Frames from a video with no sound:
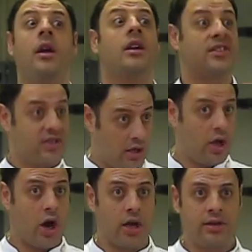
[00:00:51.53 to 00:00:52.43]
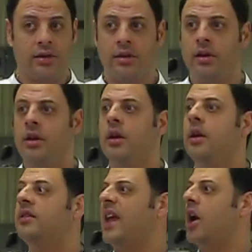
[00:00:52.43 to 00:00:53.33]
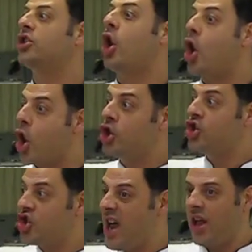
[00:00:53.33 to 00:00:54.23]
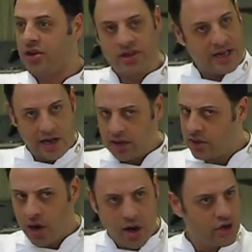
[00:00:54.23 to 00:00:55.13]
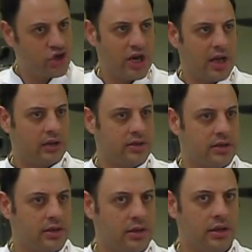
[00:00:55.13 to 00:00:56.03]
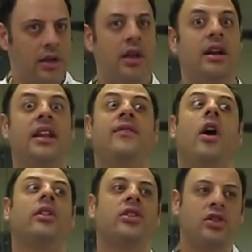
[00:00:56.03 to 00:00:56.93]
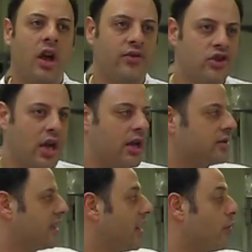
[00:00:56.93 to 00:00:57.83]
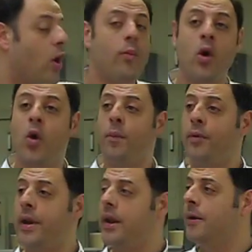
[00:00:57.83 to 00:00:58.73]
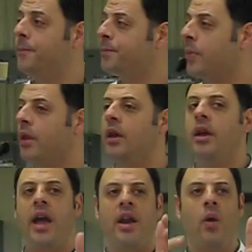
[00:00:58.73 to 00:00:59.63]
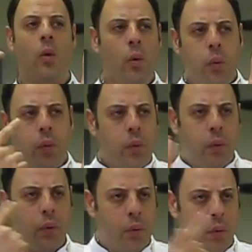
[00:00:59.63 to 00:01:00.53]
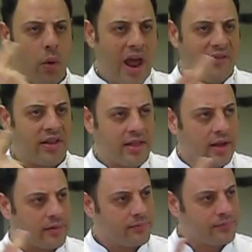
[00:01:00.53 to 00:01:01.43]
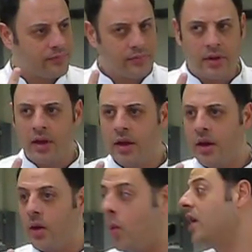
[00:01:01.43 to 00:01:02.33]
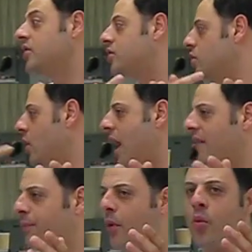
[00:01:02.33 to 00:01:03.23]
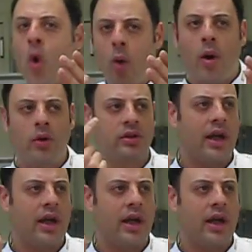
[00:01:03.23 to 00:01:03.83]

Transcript: still hot. Take out the hard shells. Take out the hard shells. Leave all the soft shells. Get a Remo coupe ready, and everything. Once you have roboed